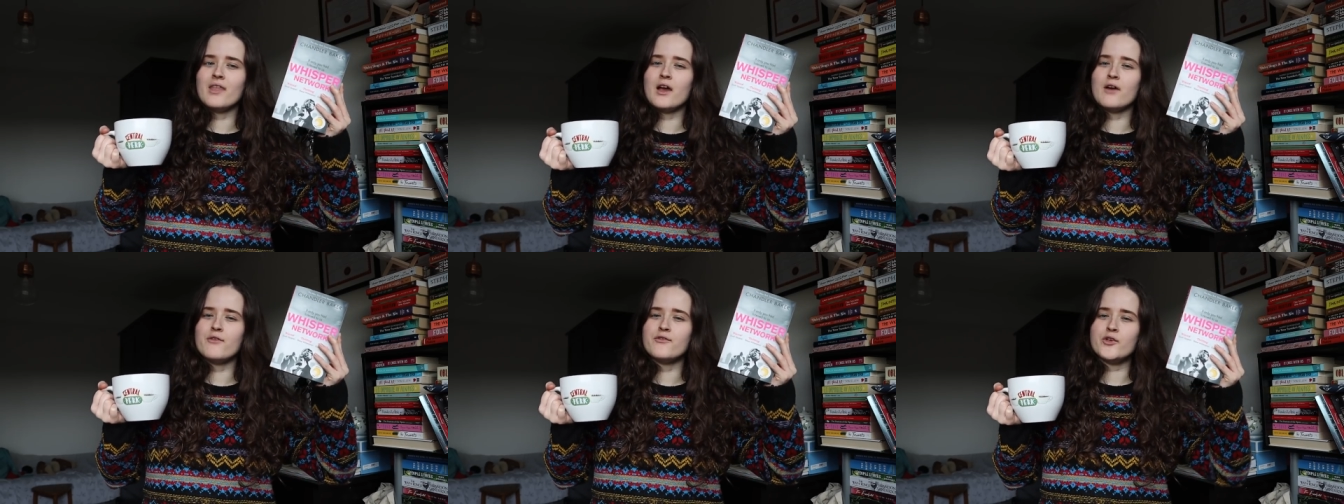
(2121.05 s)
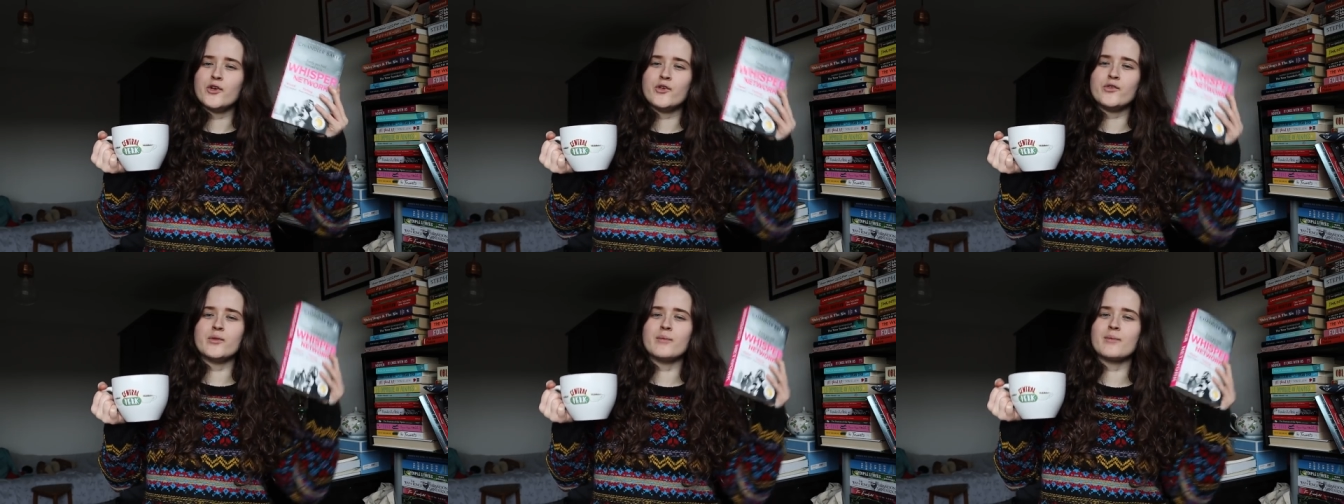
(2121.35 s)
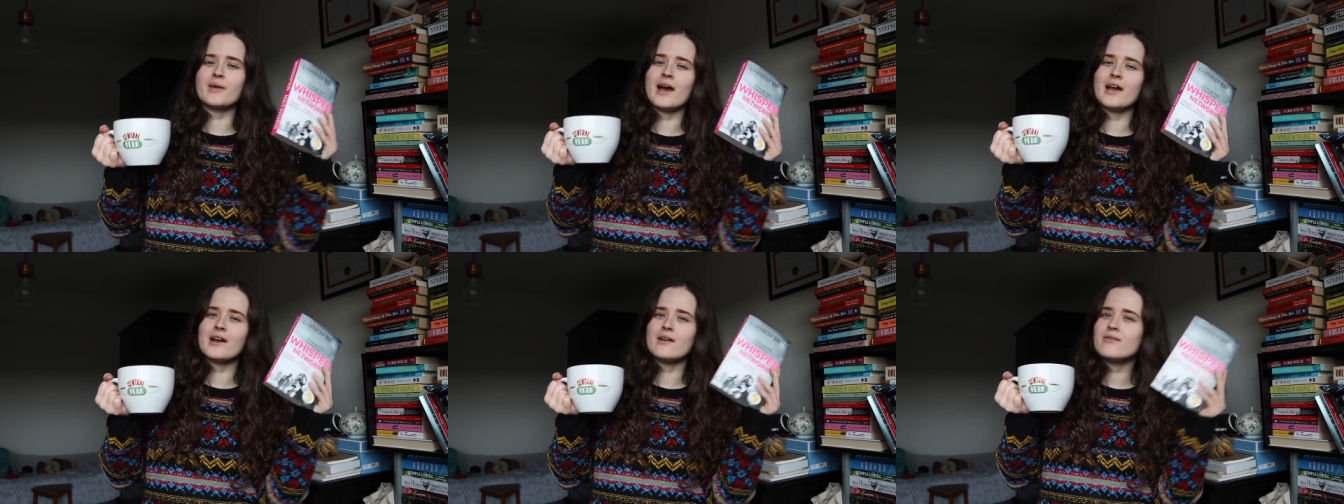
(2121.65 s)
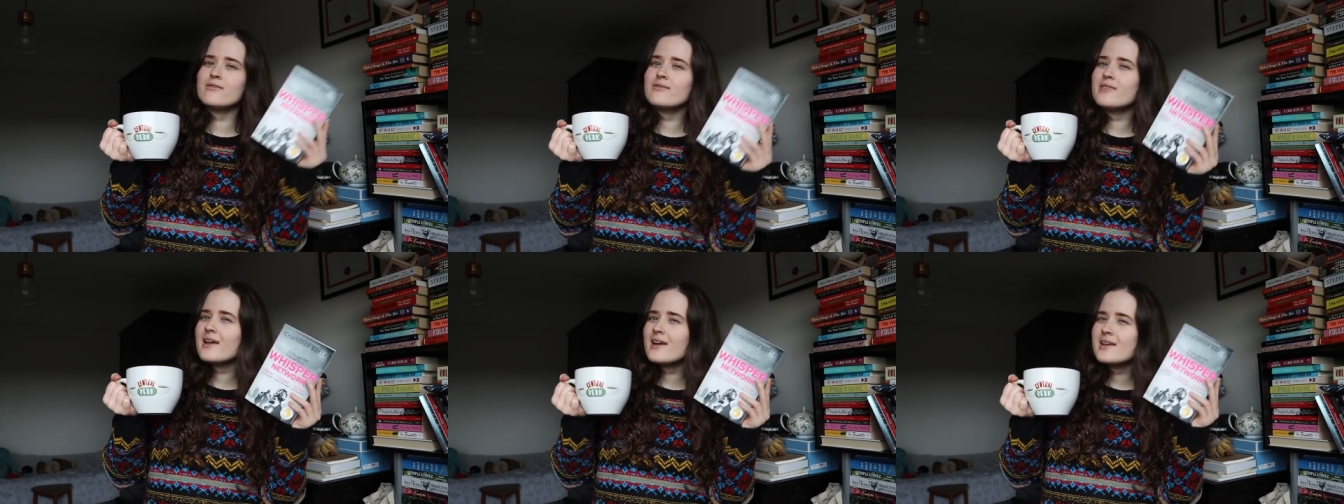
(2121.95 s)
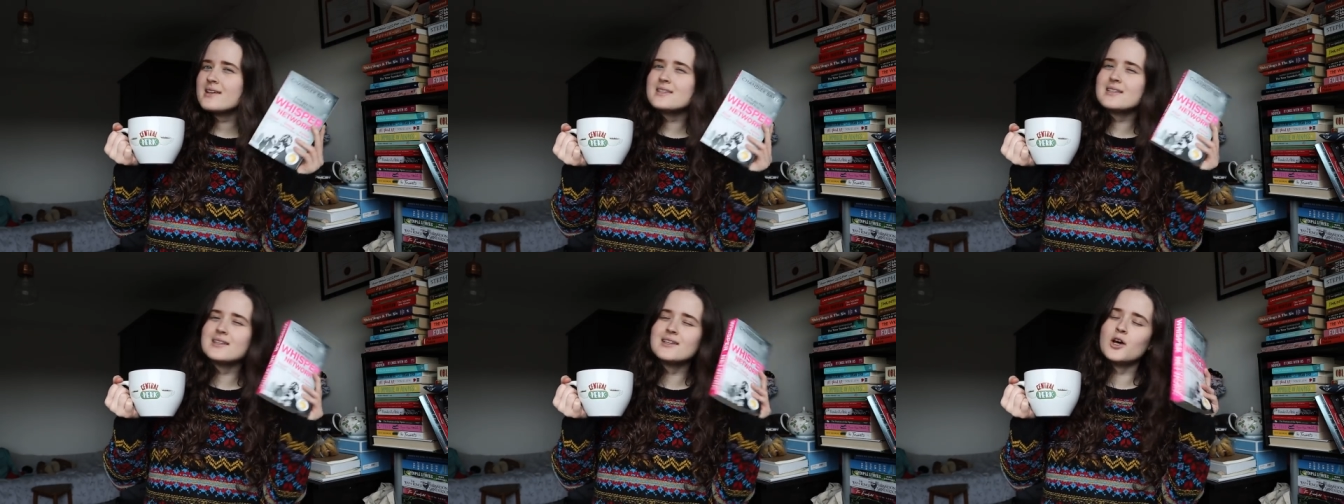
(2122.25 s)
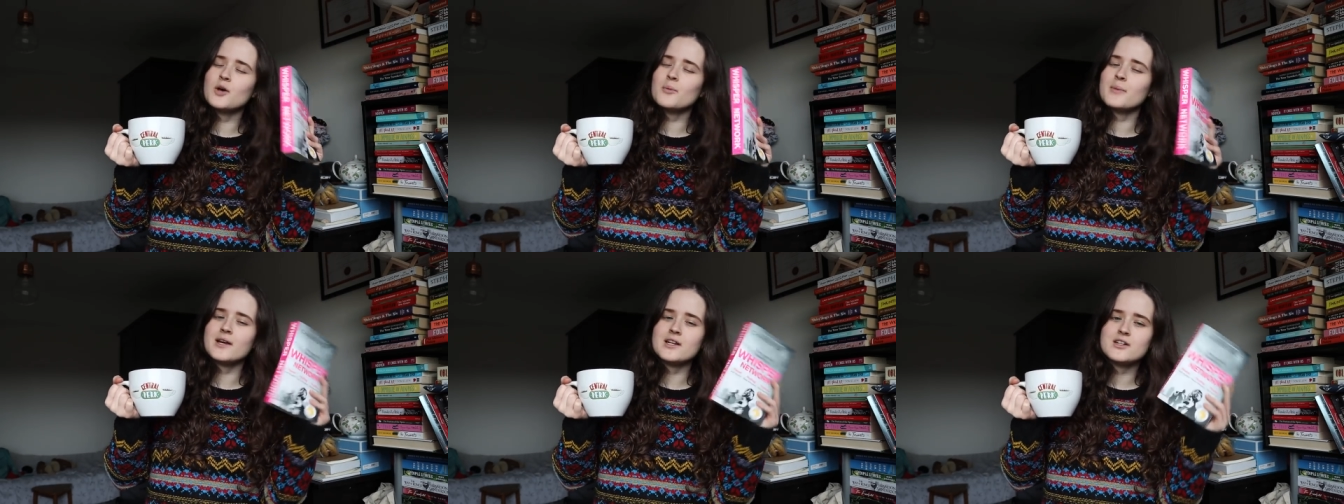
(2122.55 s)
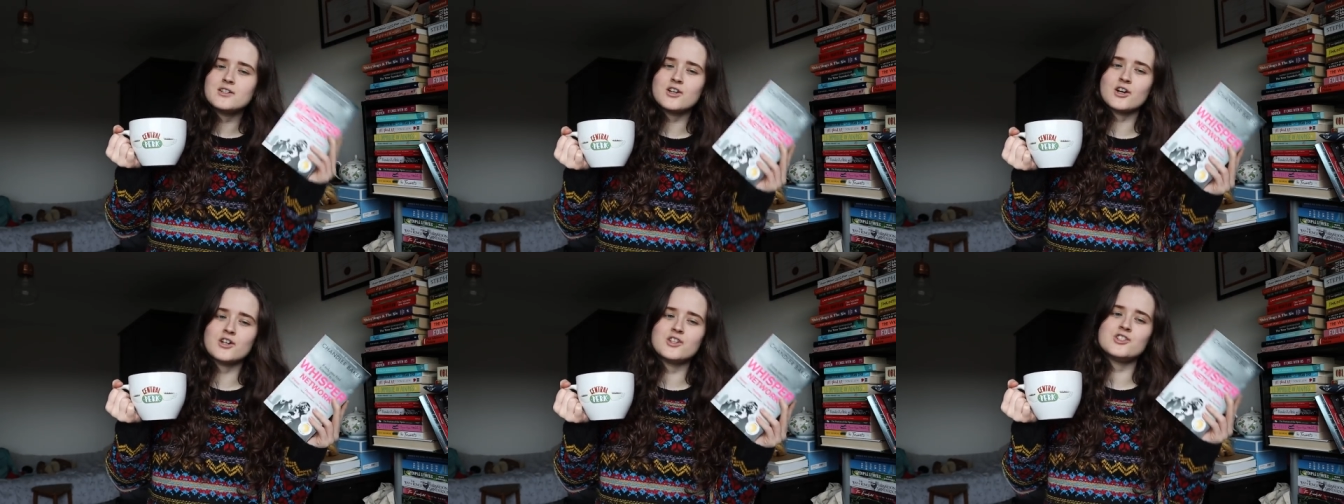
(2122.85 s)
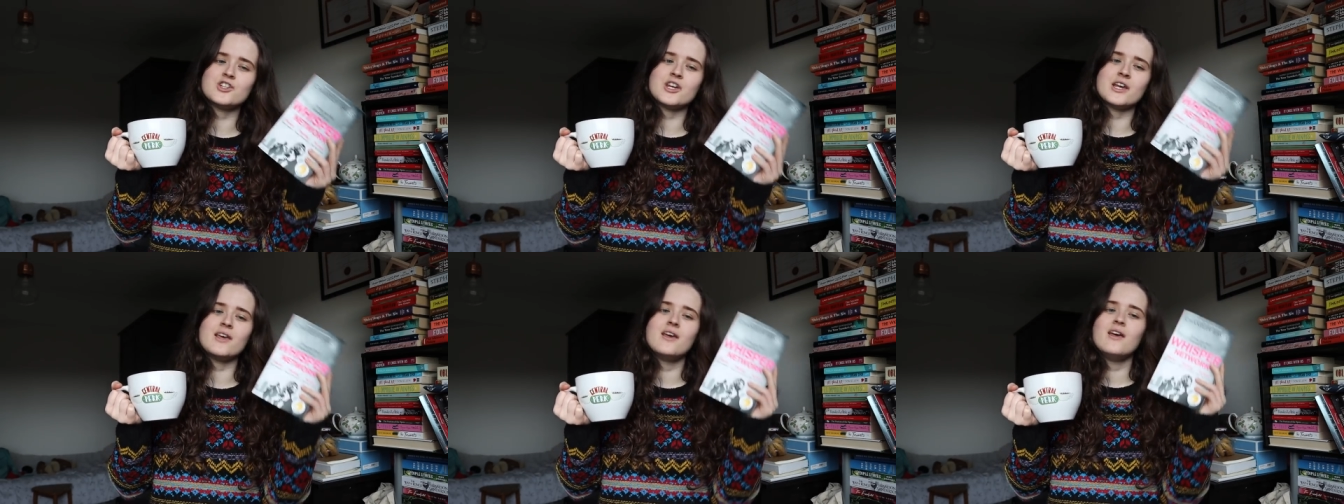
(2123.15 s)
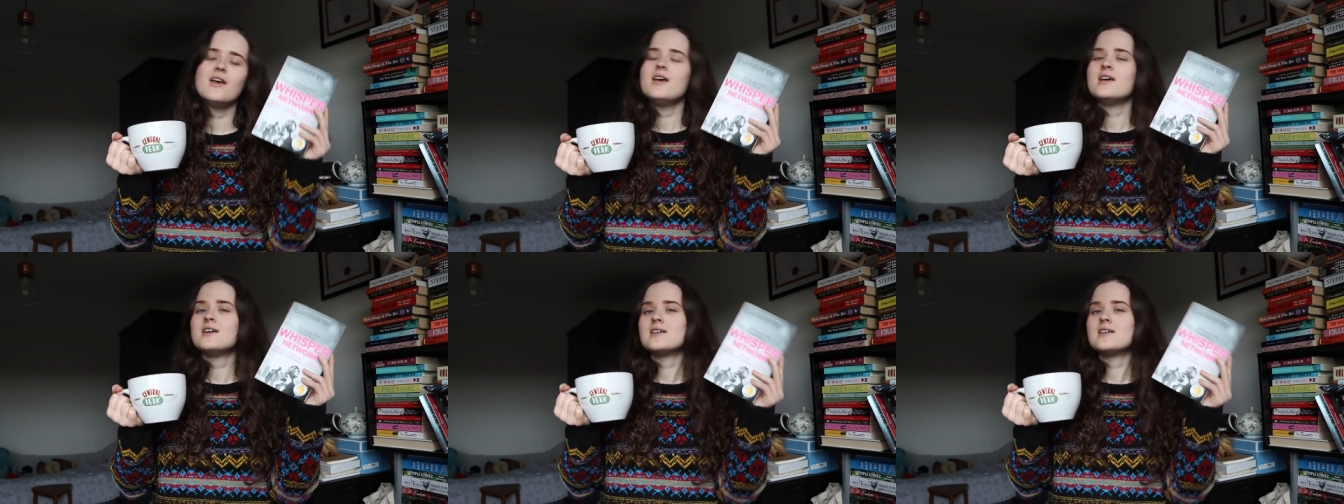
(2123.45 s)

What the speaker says: that a few of them kind of think is a little bit dodgy,